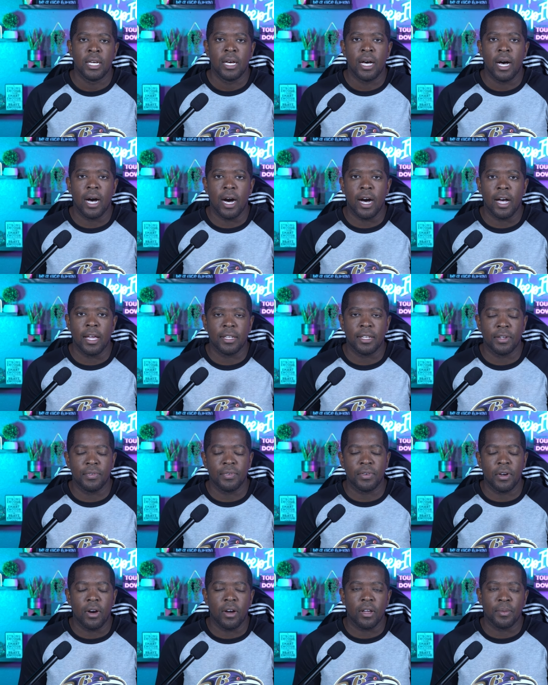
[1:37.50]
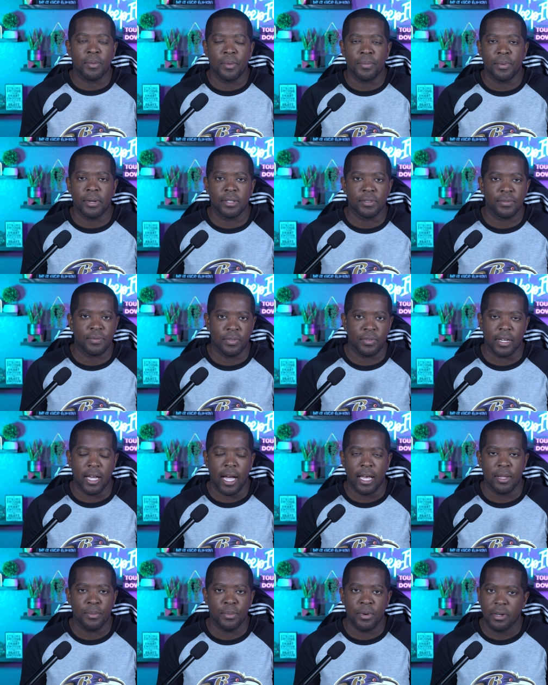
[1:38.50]
uh, and different argument. But for
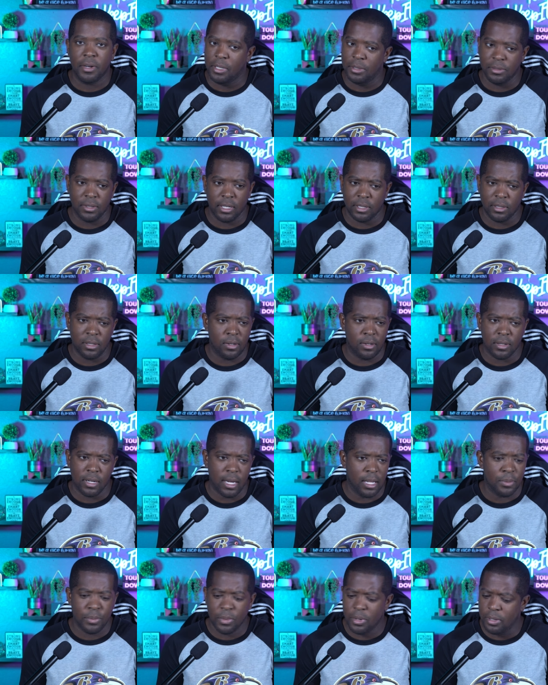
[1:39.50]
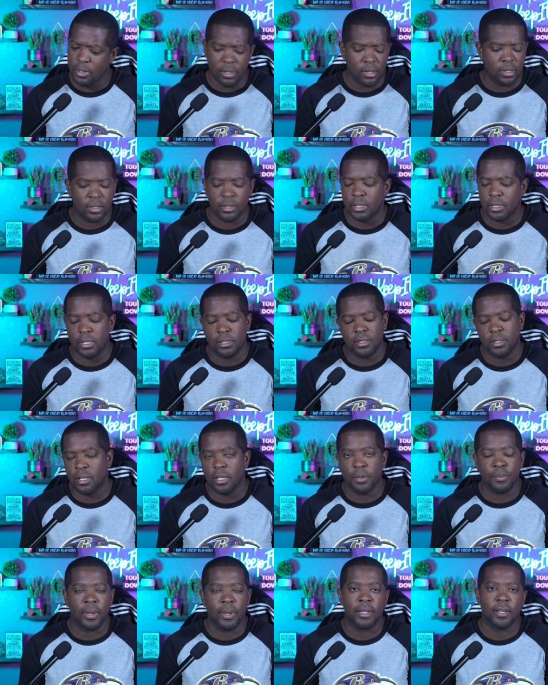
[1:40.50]
Kyler Murray, he was like, no, Kyler Murray, uh-uh, he shouldn't
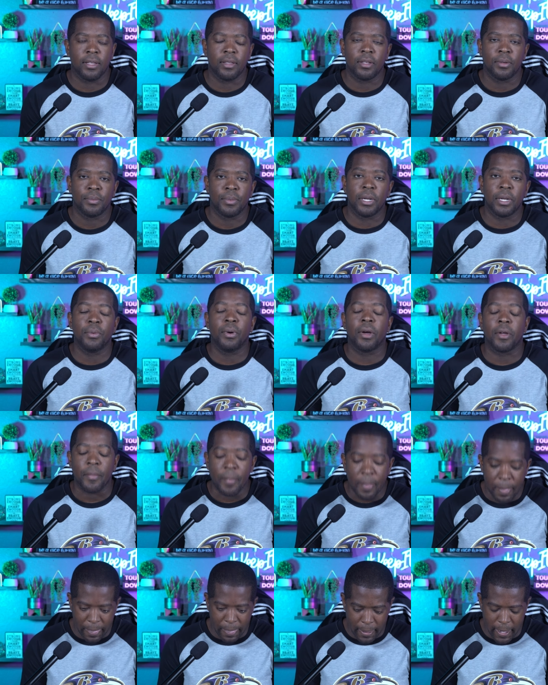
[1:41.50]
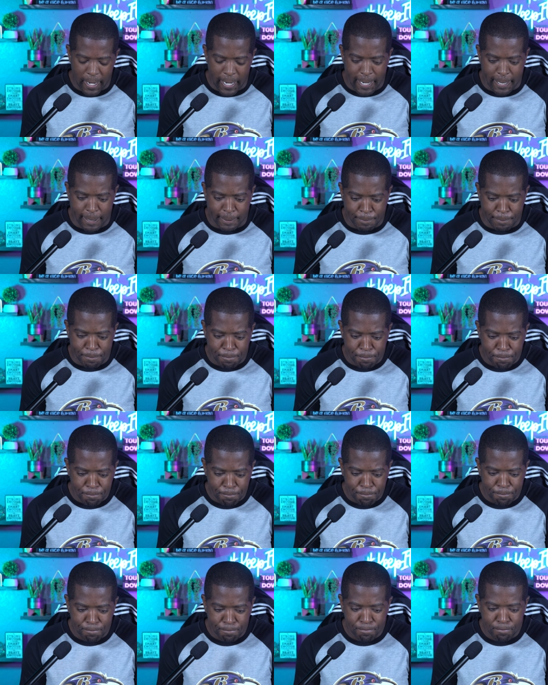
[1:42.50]
get paid either. But anyway, um,
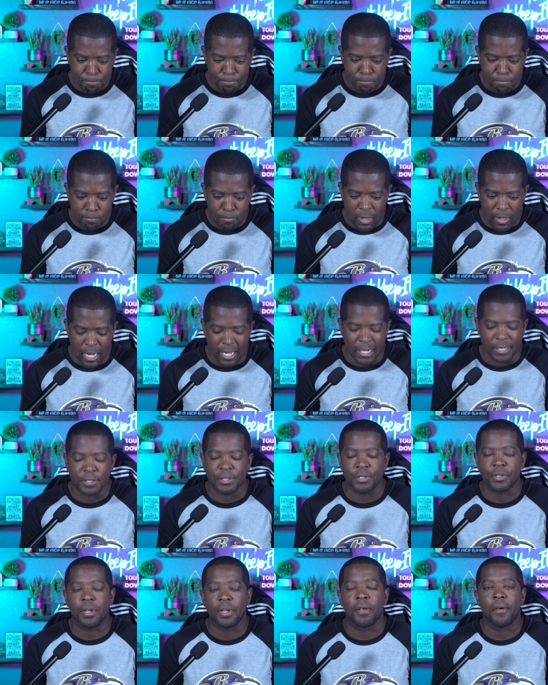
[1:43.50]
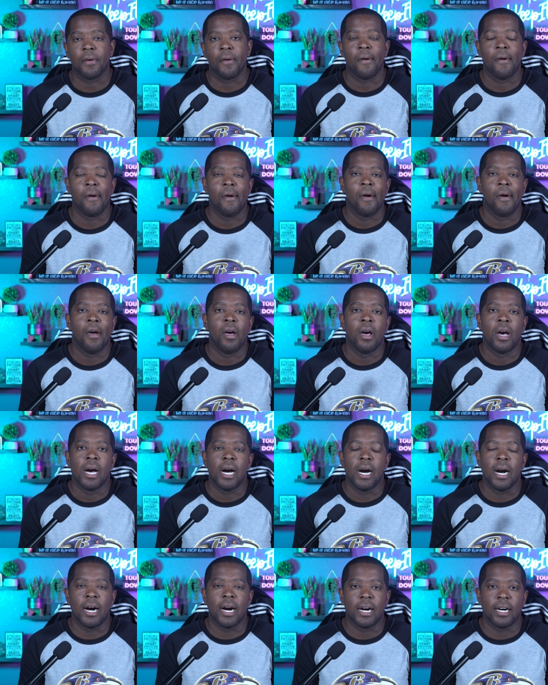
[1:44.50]
I disagree.
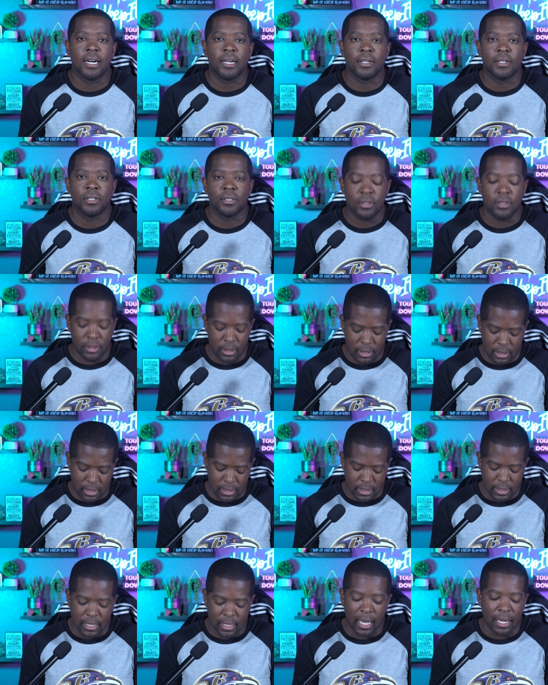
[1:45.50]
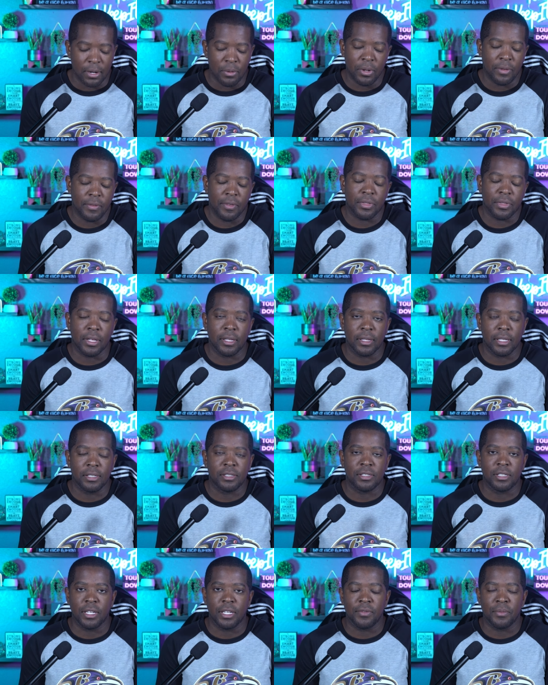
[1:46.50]
Uh, I don't even think this
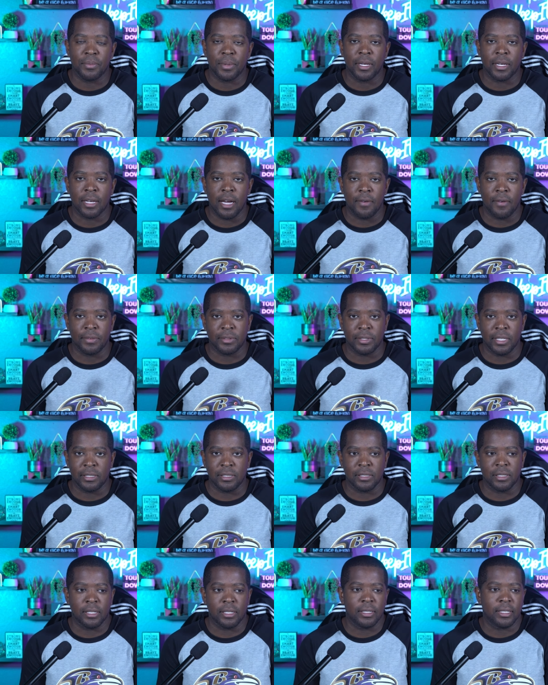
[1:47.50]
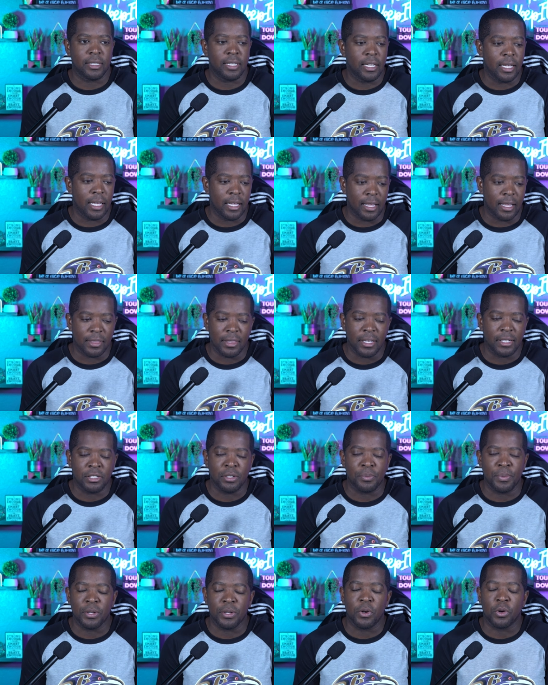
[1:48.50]
should even be a conversation. There, there
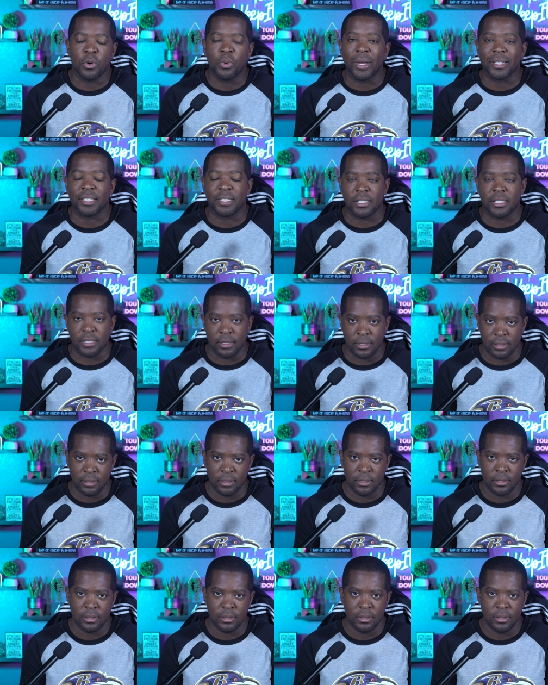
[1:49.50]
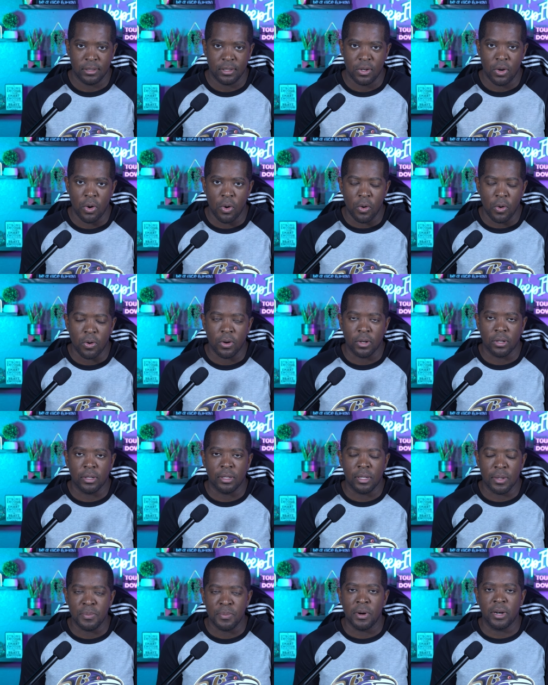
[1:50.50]
should be no question
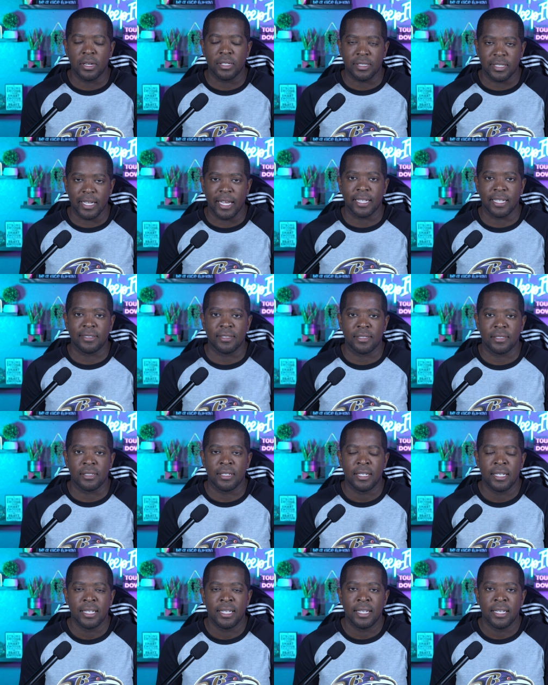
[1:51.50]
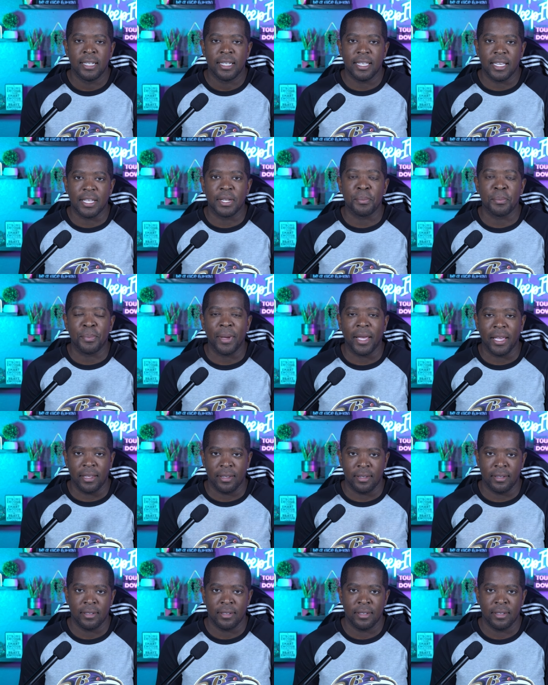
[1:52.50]
on Lamar Jackson getting paid.